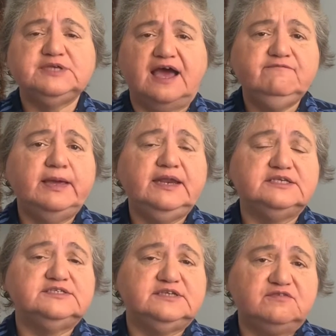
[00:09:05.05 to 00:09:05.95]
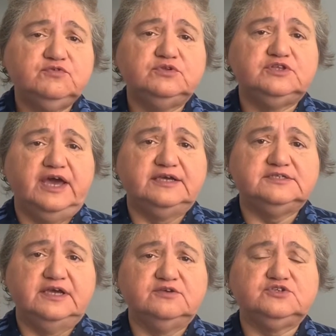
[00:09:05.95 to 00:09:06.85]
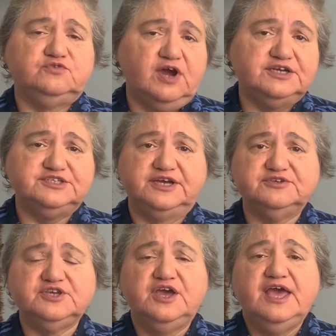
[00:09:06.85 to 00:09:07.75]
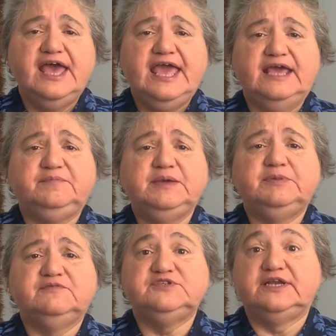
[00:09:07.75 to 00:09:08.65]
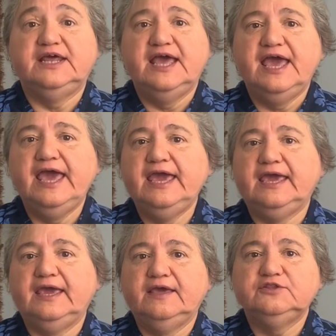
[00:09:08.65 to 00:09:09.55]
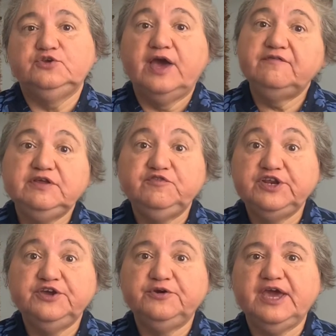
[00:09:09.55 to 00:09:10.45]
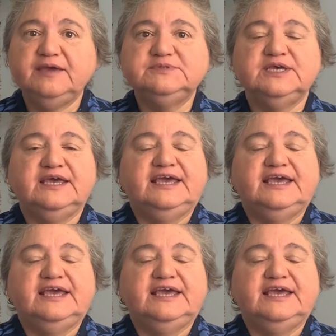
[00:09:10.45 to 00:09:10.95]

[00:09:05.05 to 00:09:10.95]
I've been at several tag sales, garage sales, and people have said, hey, do you have any video games?